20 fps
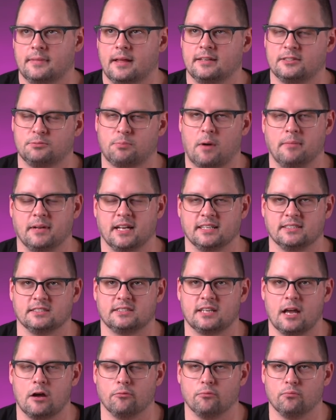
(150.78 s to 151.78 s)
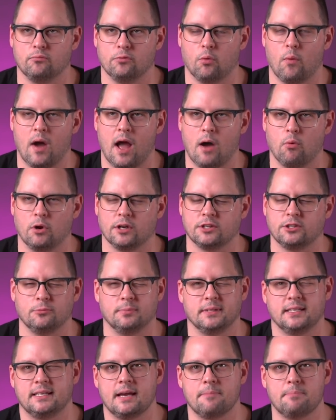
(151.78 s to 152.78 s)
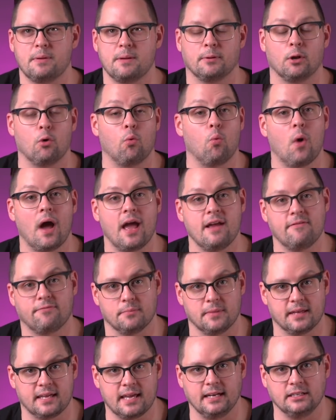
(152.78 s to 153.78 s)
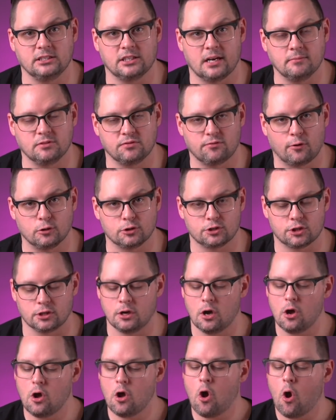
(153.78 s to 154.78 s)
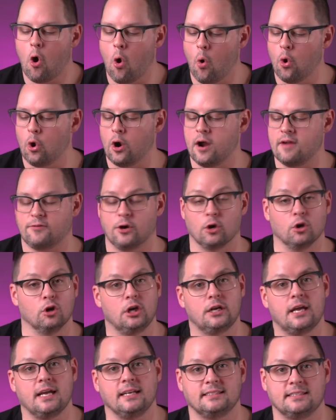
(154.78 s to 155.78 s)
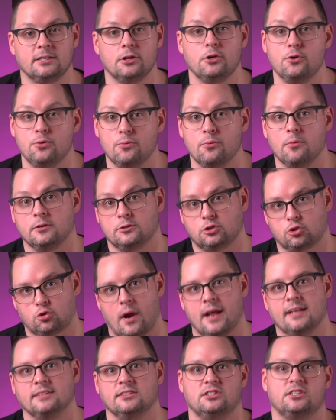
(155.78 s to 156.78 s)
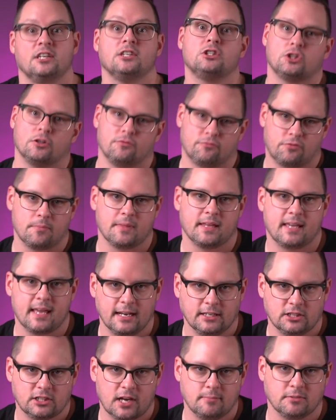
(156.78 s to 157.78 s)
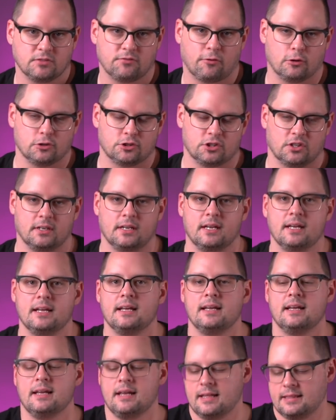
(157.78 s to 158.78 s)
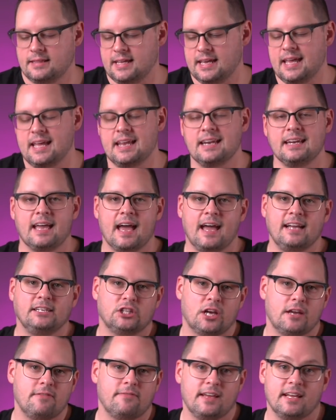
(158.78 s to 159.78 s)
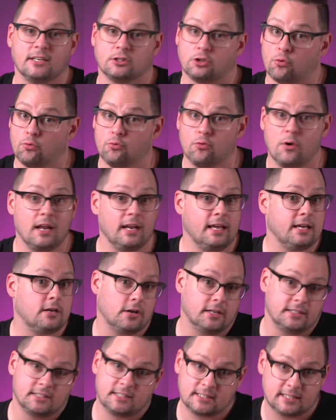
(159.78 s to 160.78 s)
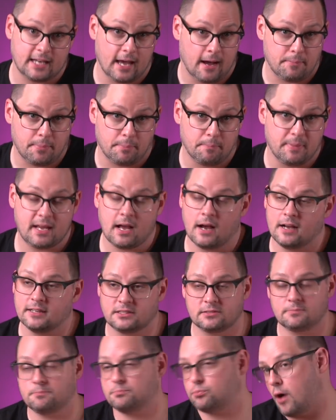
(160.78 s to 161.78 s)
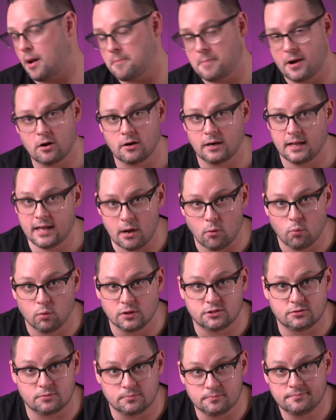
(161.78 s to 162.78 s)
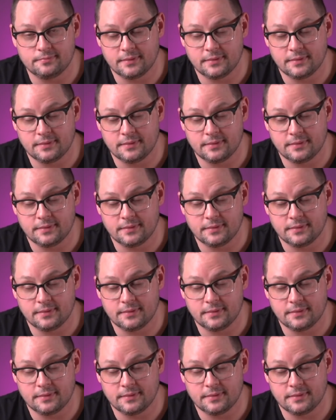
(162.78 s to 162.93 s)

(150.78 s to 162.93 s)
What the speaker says: this probably doesn't sound the way I want it to, but get people away from the King James Version. Or if you're looking to transition from the King James Version, the NKJV is a really good step because primarily it was